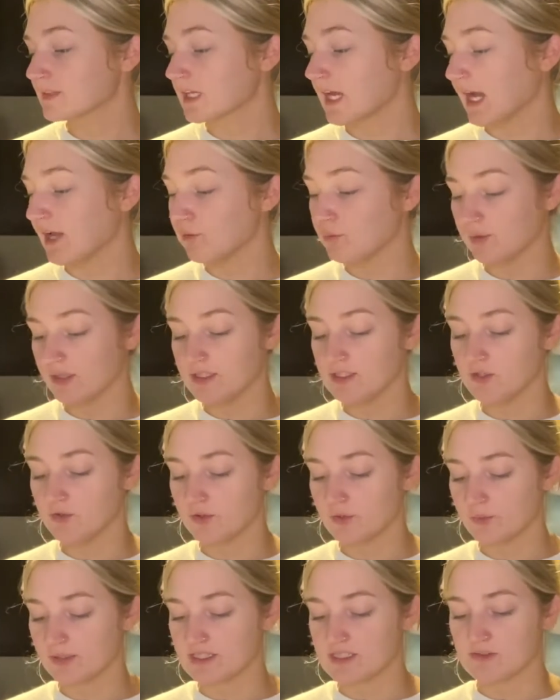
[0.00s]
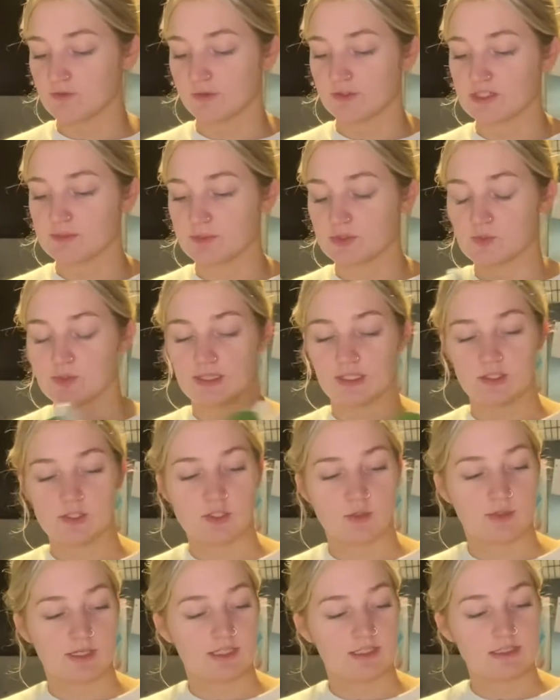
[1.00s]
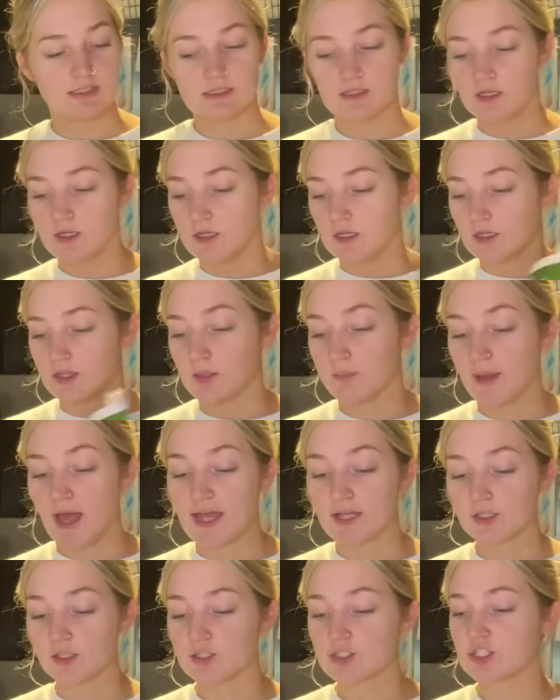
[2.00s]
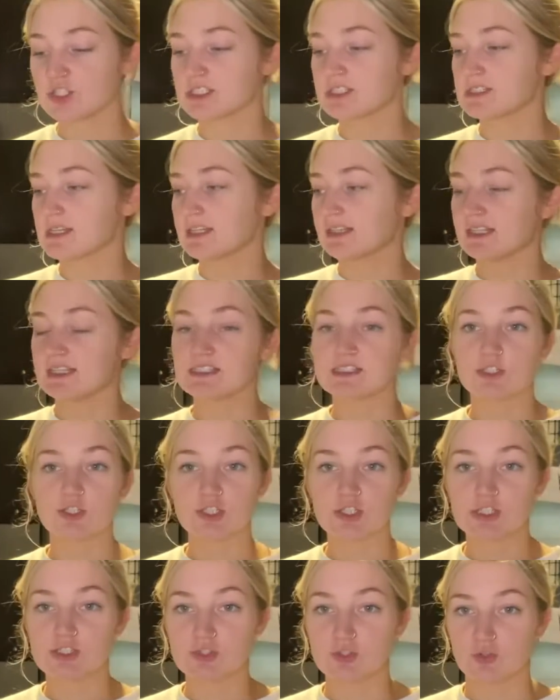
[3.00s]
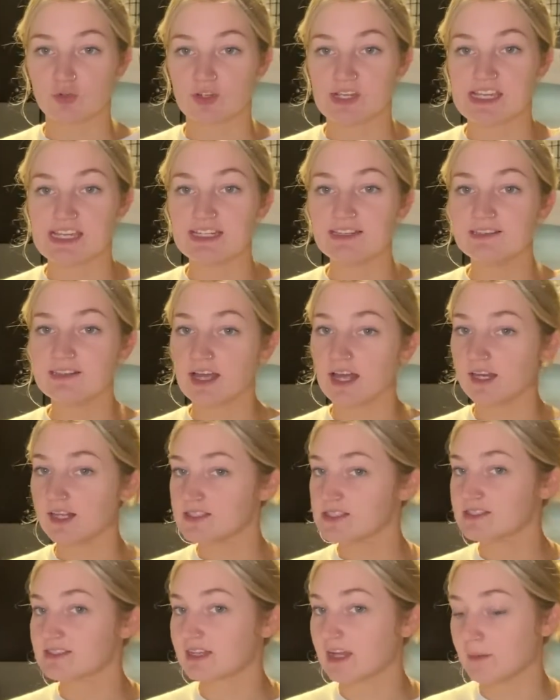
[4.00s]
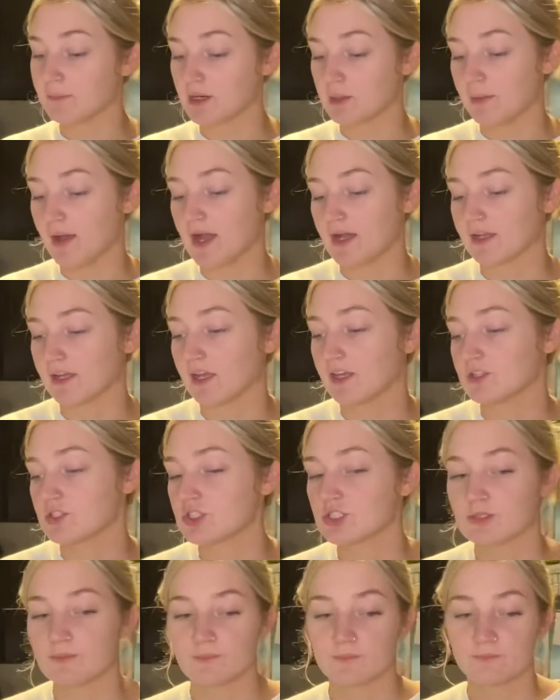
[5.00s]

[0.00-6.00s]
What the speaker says: I really don't know what the difference between the two is. The bag looks just like this. It's just green and it doesn't come in a package.